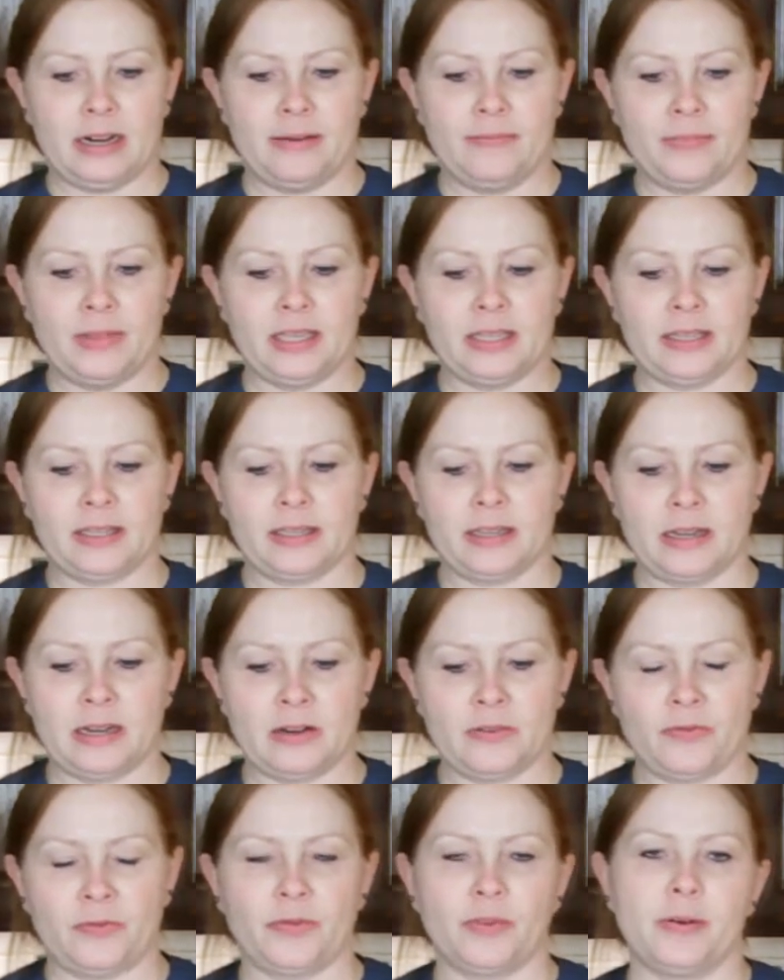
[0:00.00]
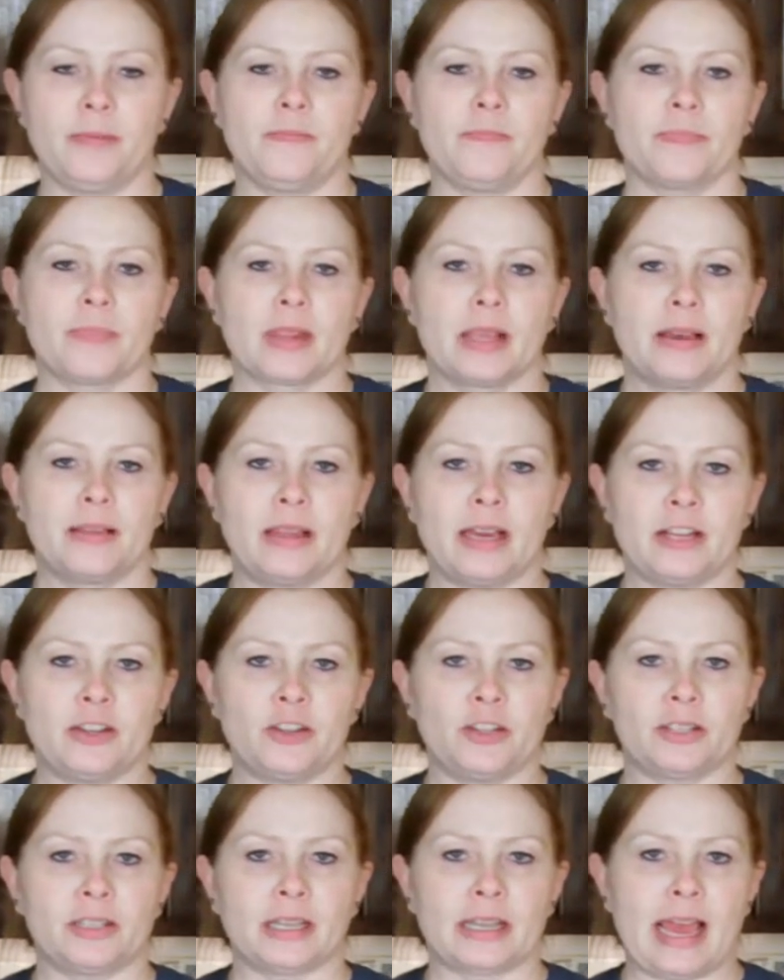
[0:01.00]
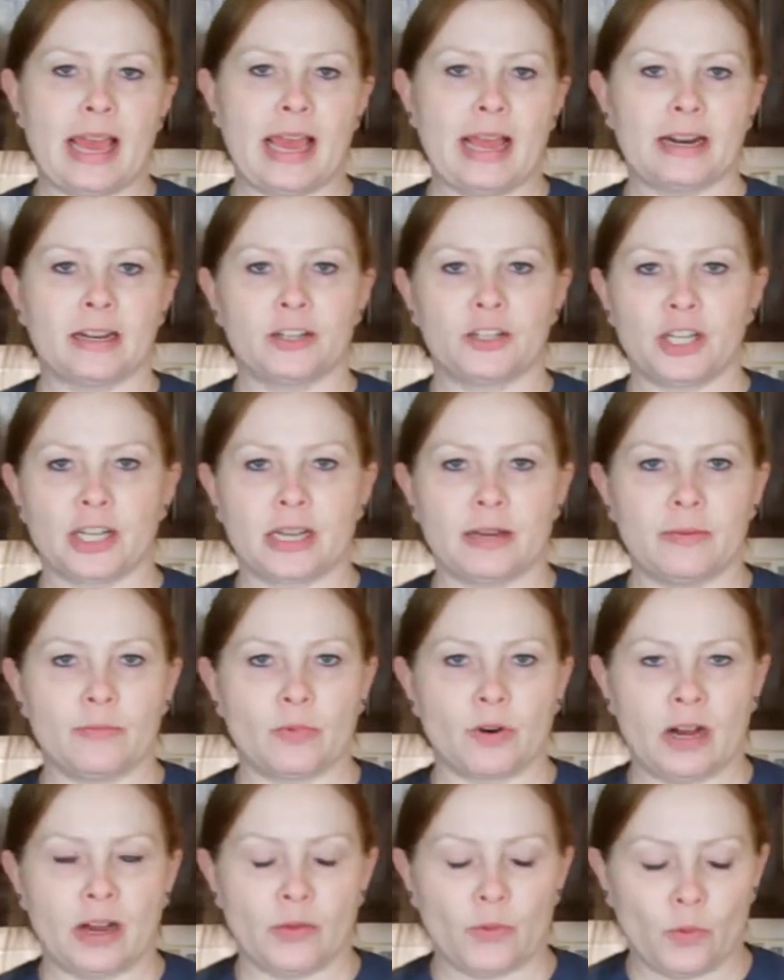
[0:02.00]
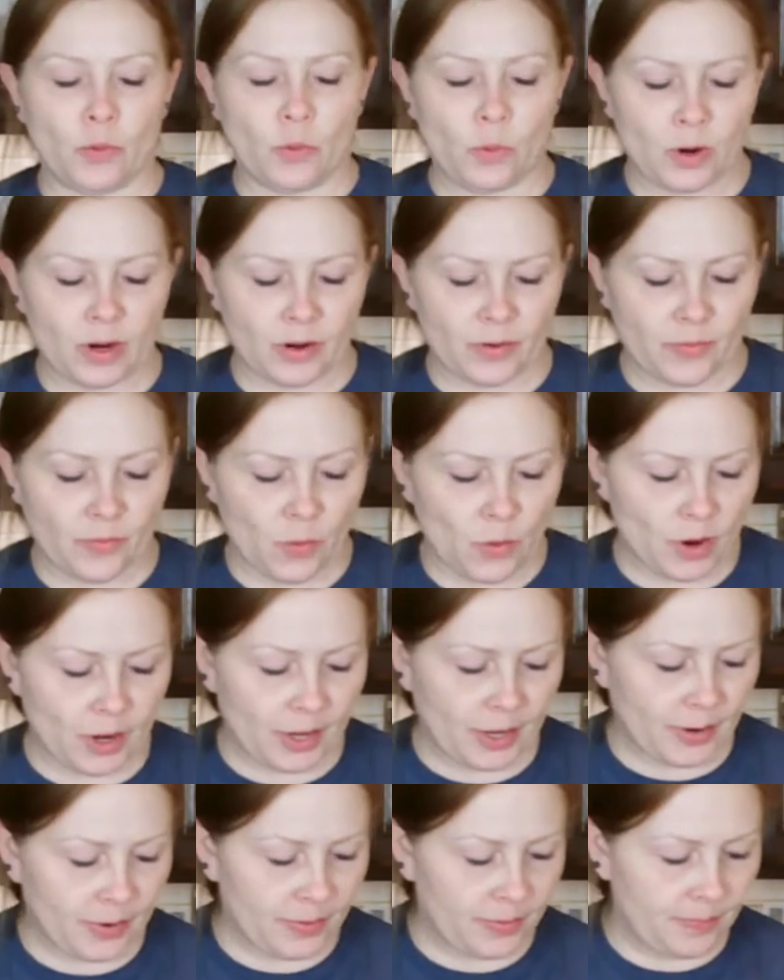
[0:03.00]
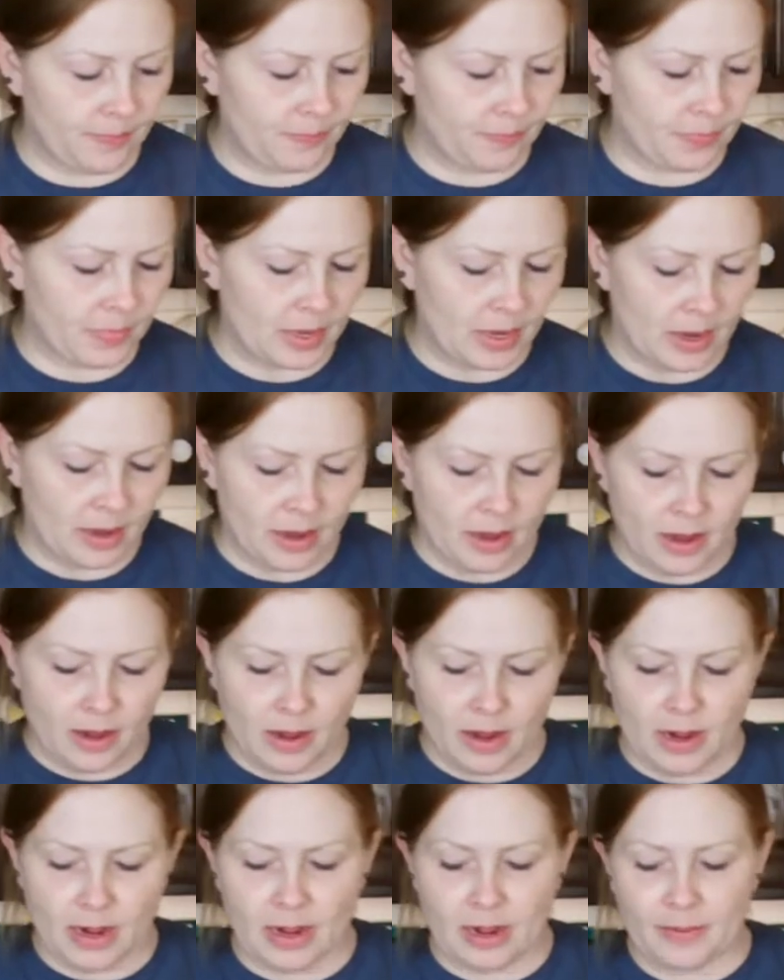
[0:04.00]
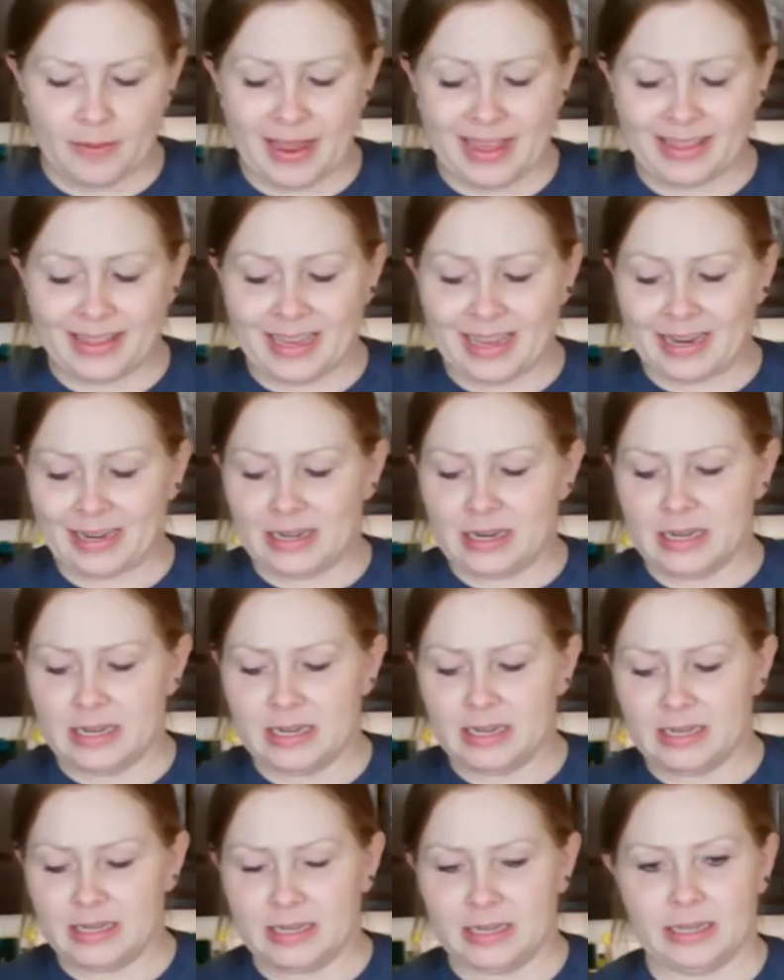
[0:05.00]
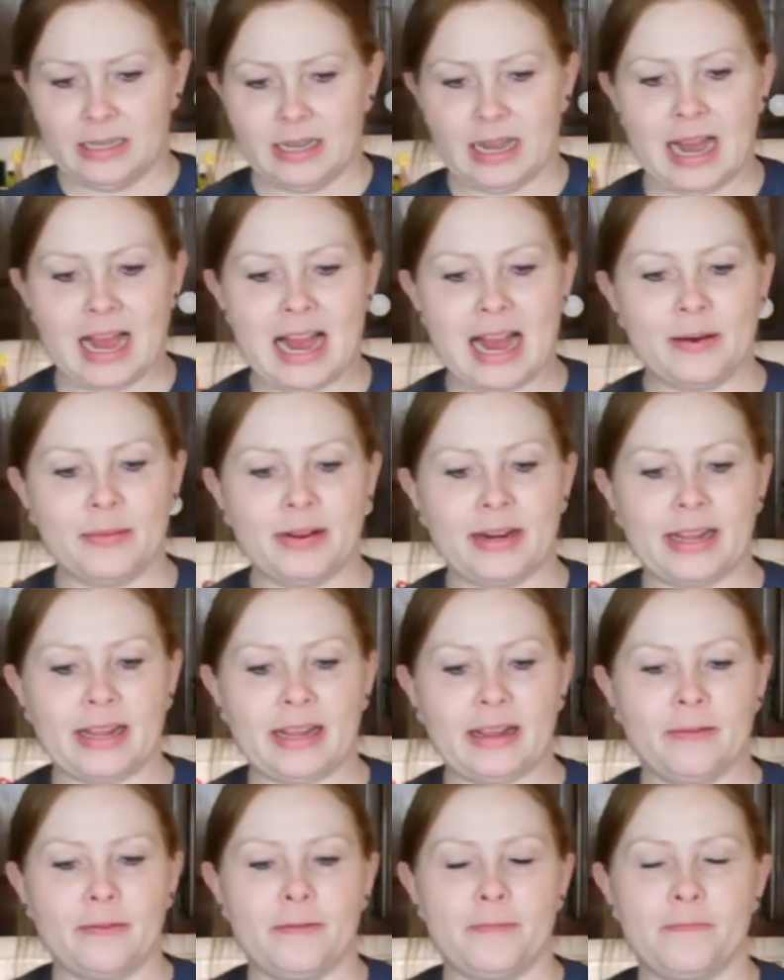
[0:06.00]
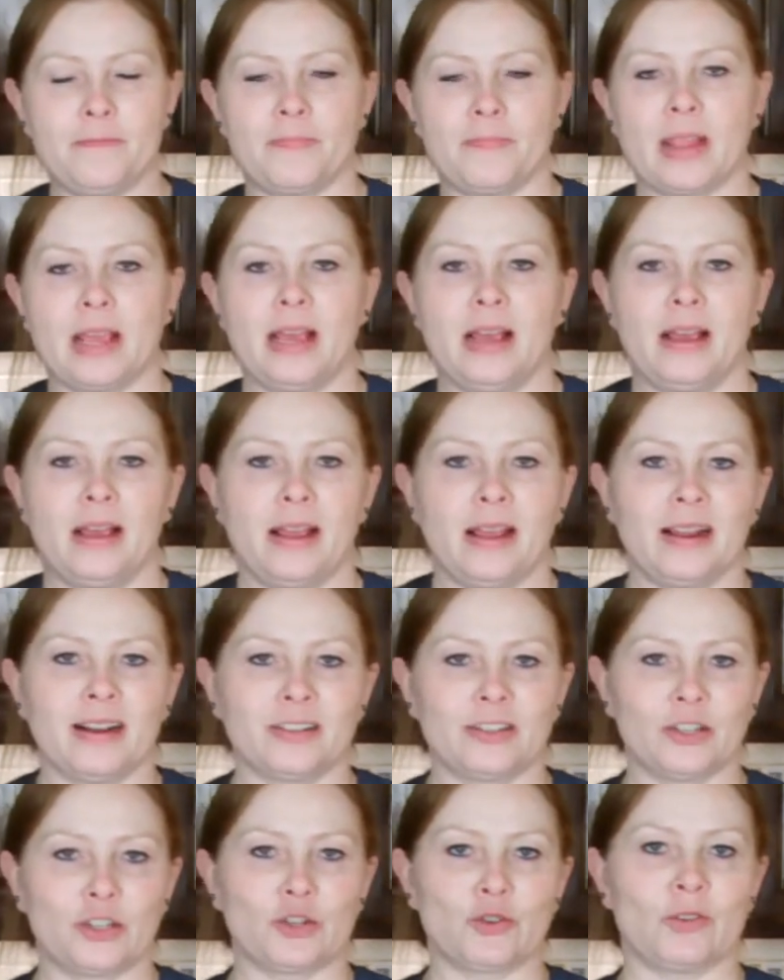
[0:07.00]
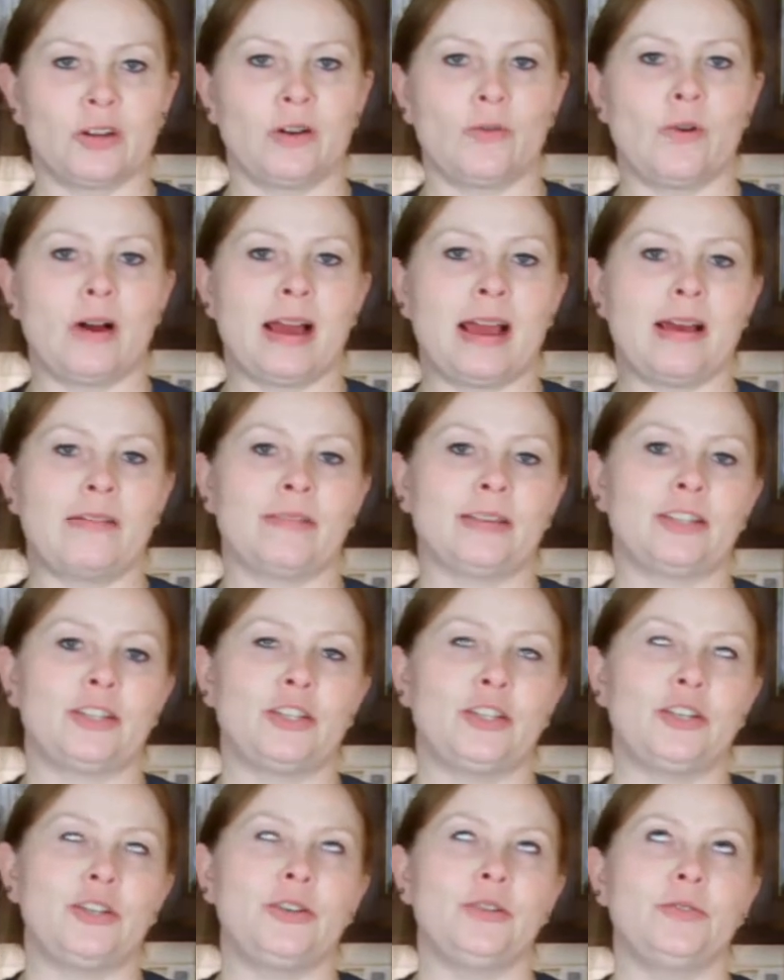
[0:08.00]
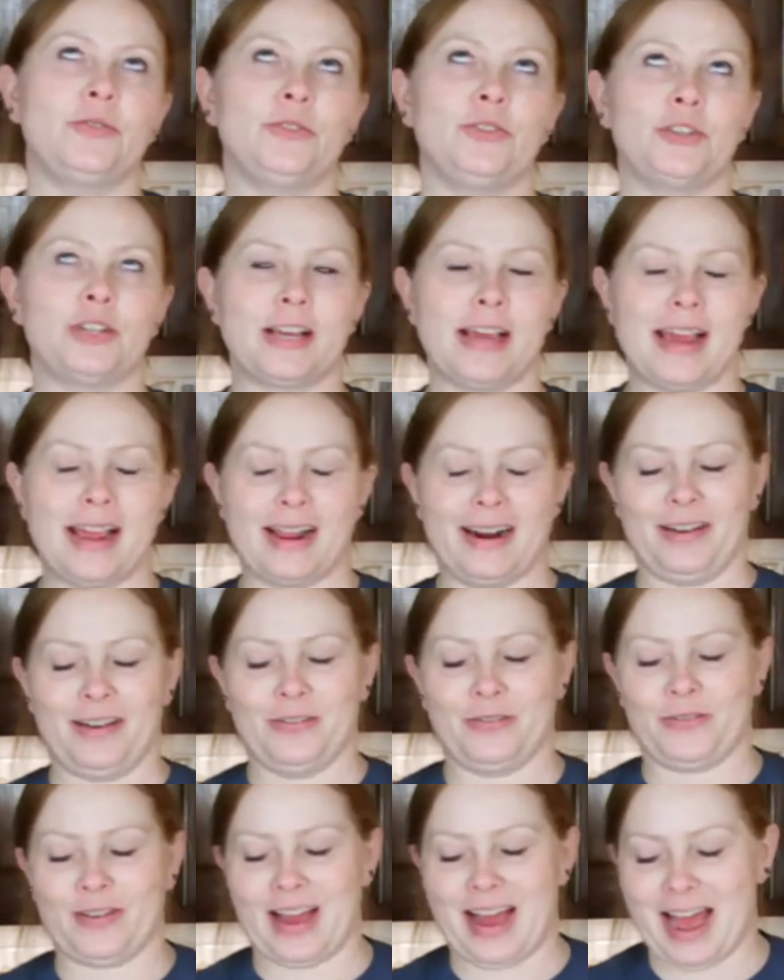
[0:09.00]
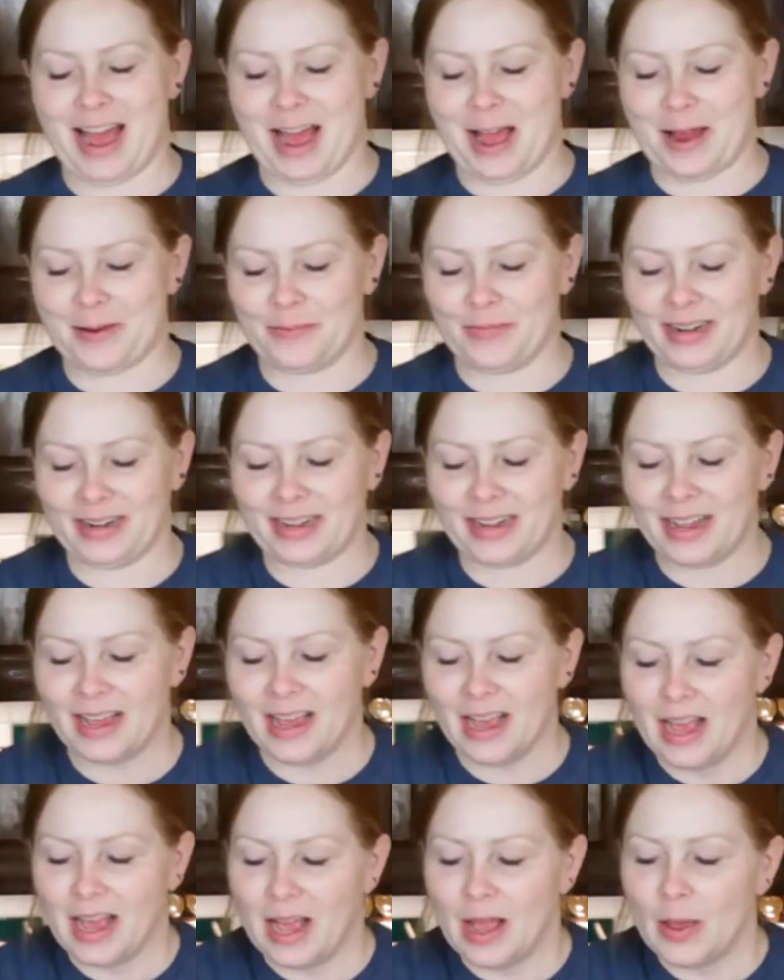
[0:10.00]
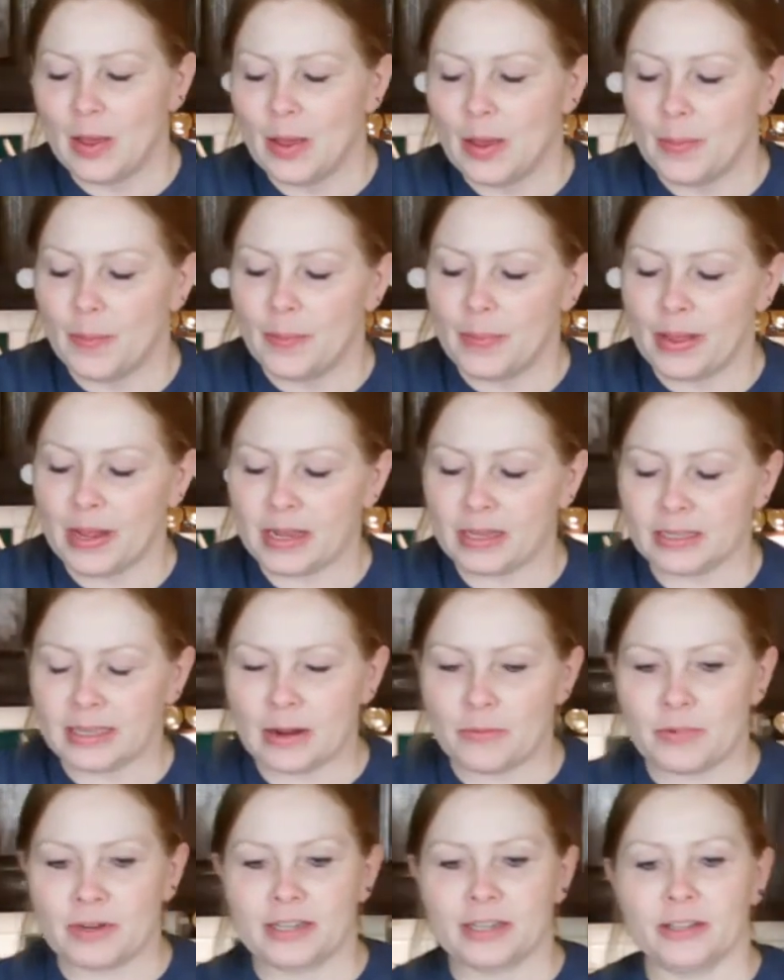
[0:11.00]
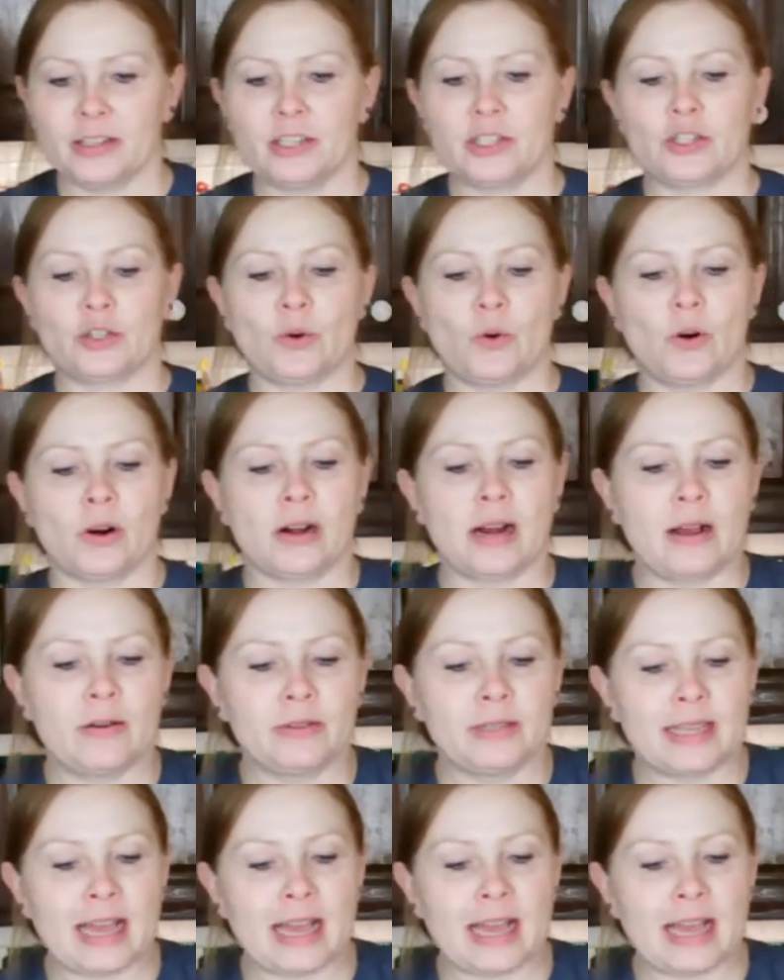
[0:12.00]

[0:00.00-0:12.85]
this stuff, then just a can of chicken broth will work for you. And then hominy. Here's a story why I have this huge can of hominy. Because I went to the store, I was